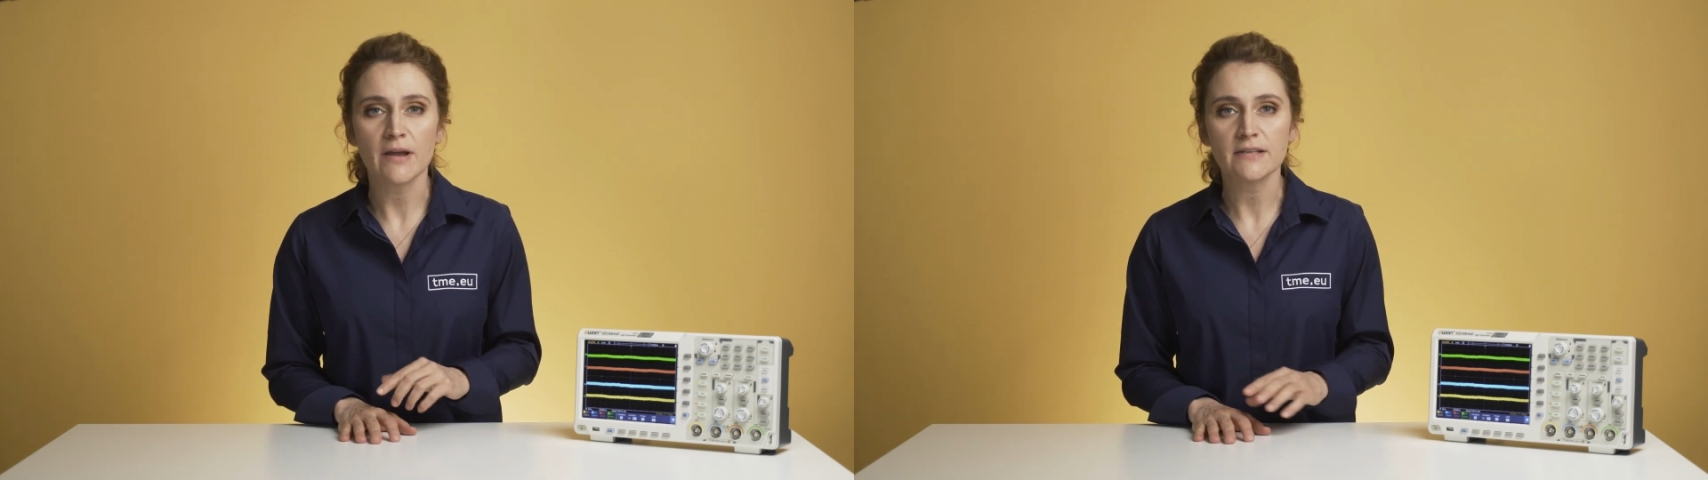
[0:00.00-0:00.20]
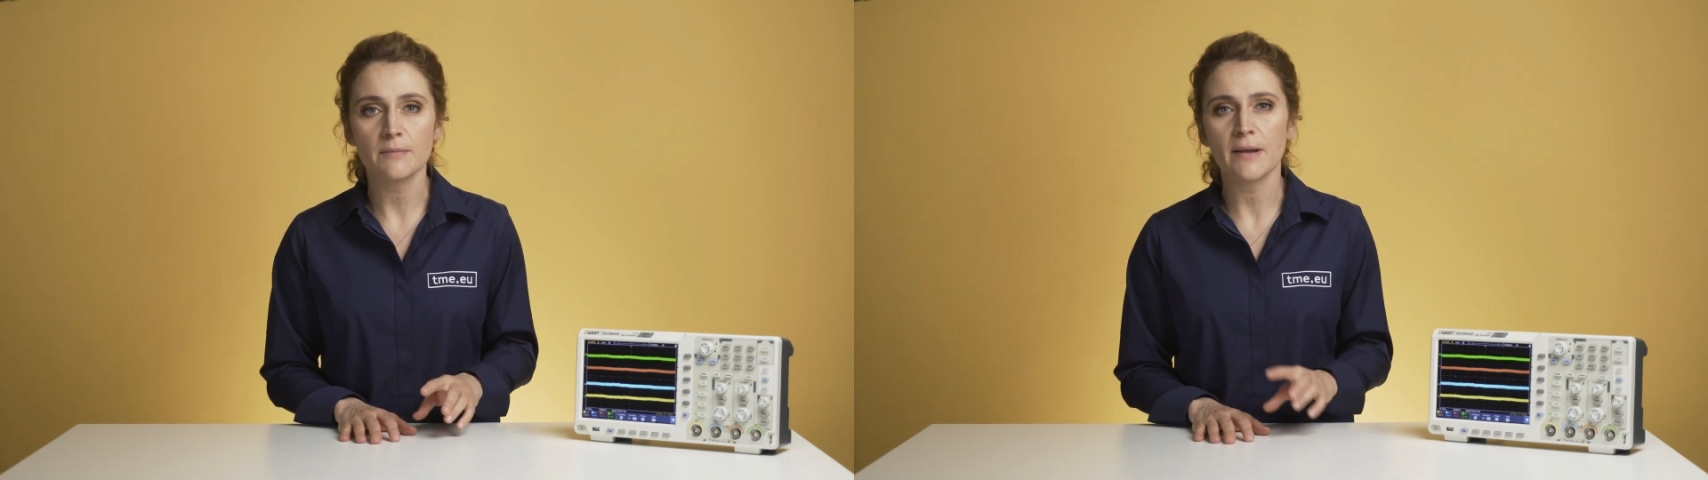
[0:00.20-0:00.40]

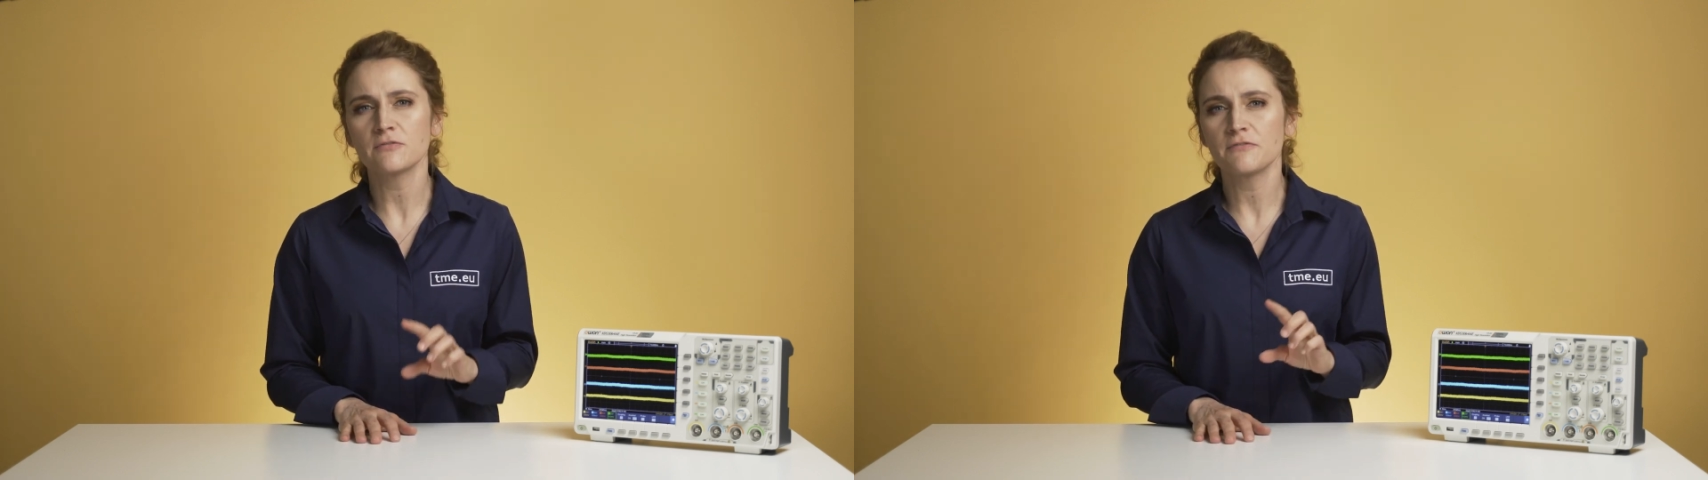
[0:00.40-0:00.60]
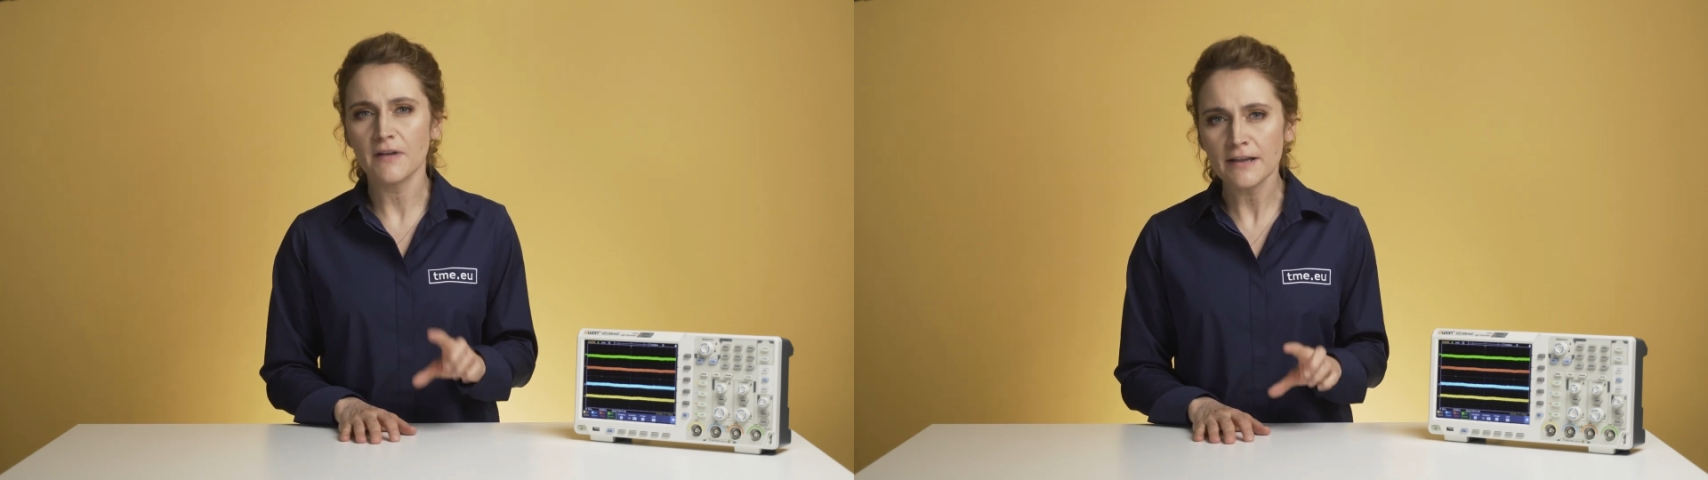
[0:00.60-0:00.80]
rate
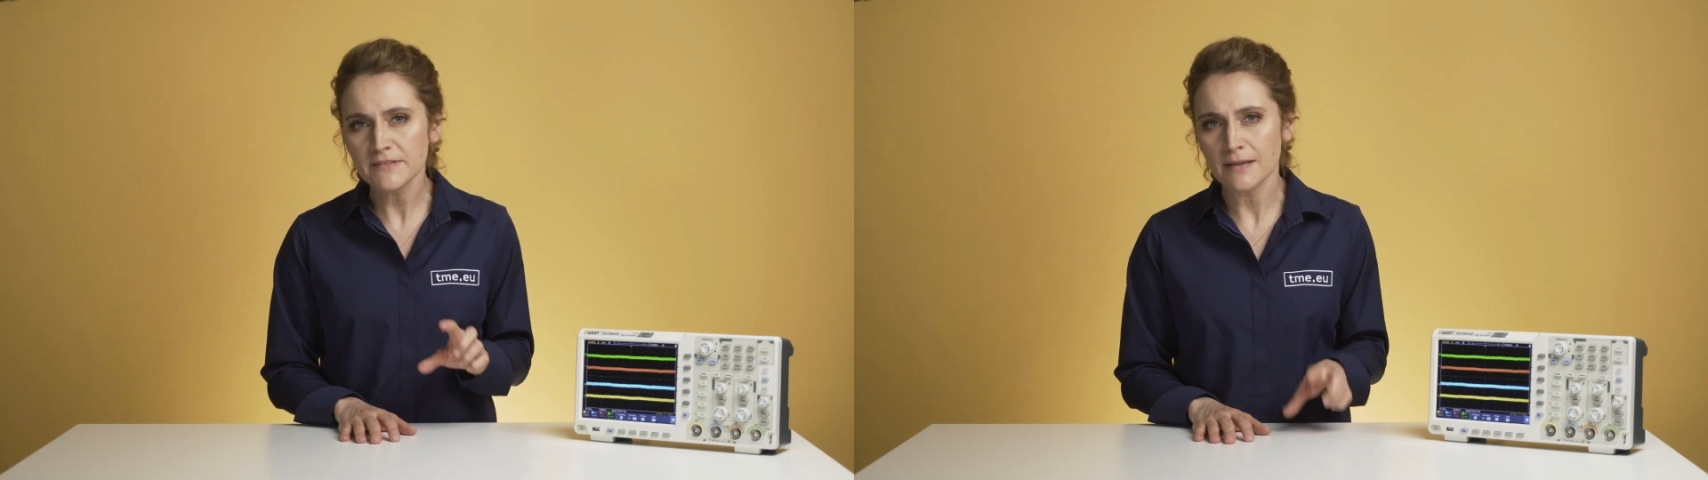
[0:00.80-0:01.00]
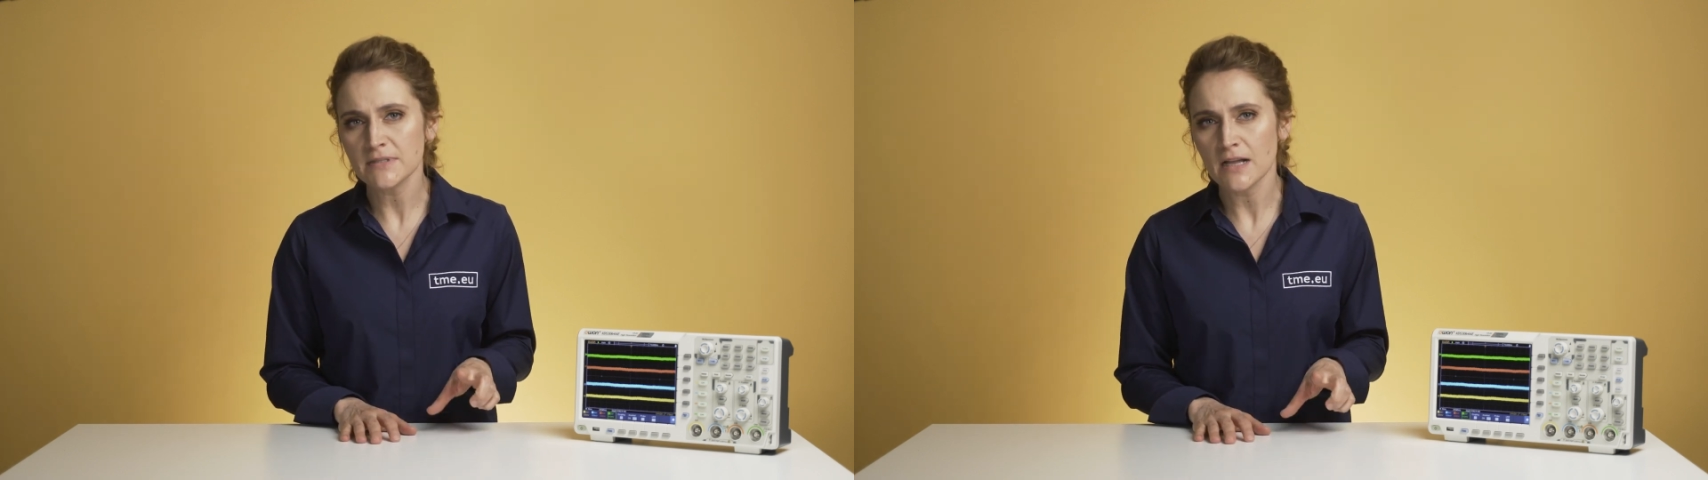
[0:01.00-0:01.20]
about 5
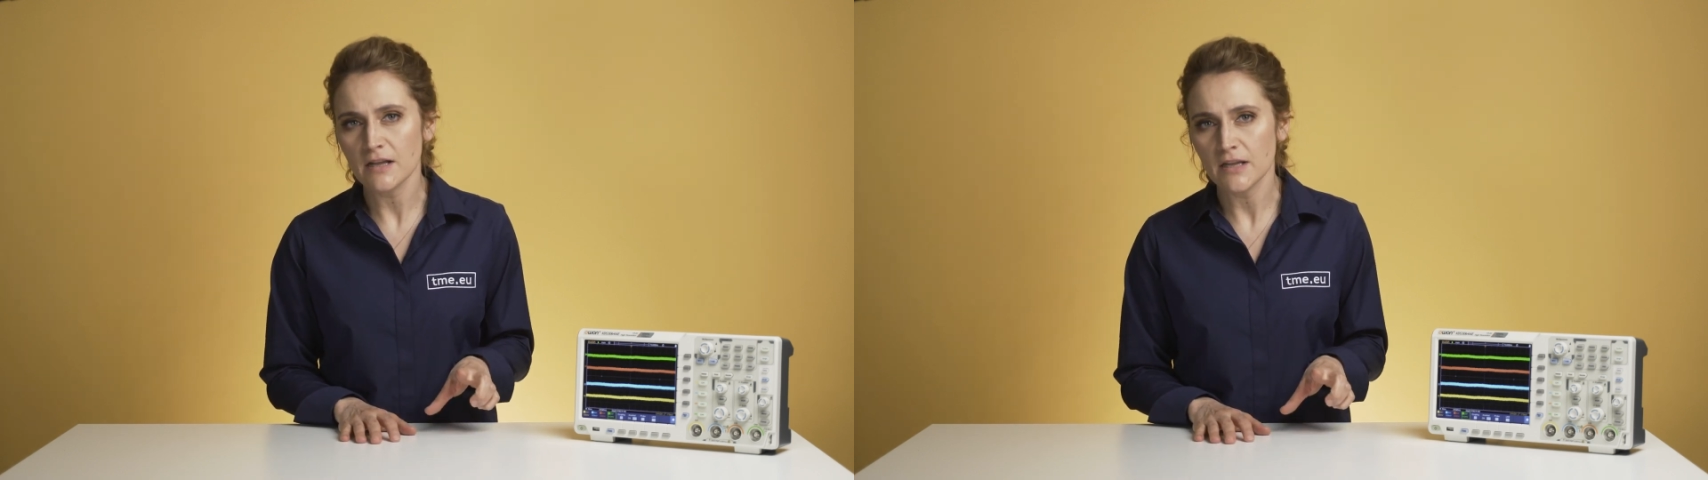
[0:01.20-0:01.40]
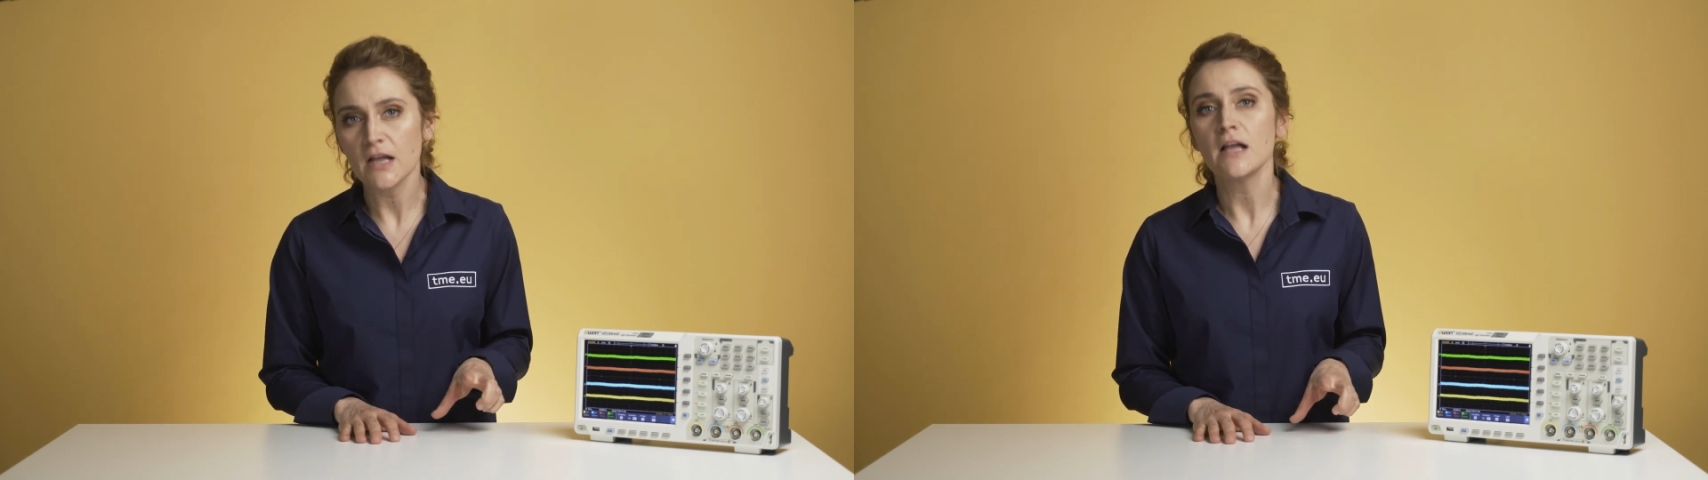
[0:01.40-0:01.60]
times
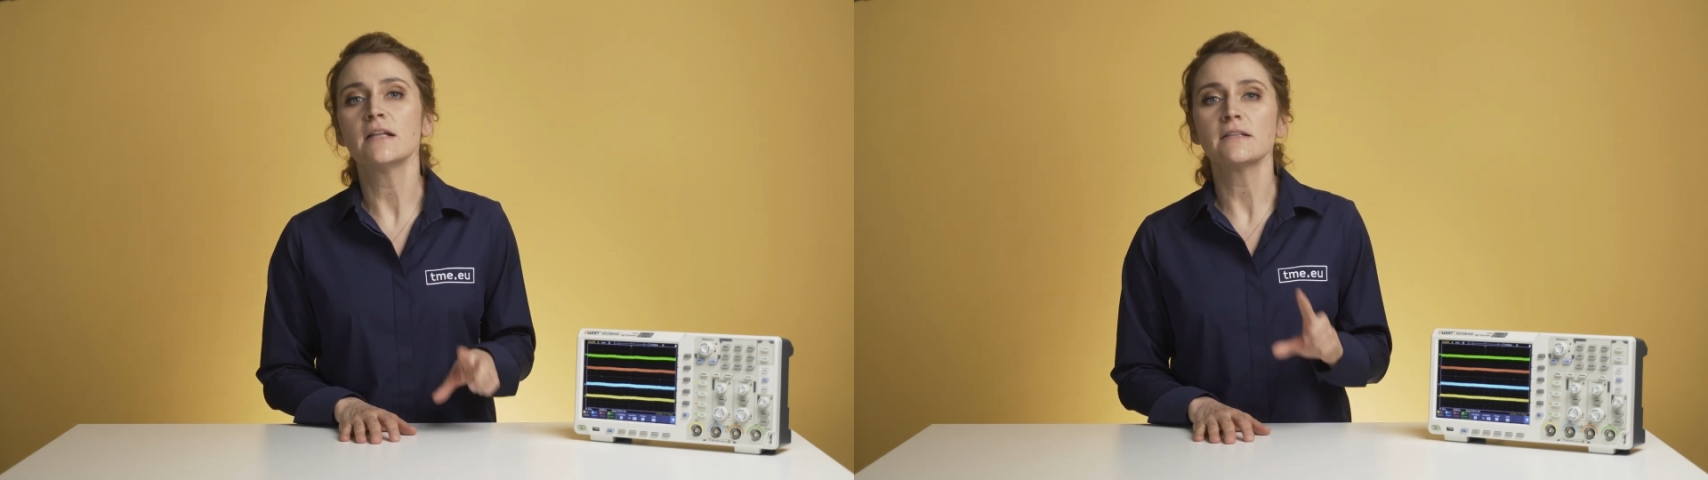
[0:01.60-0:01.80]
higher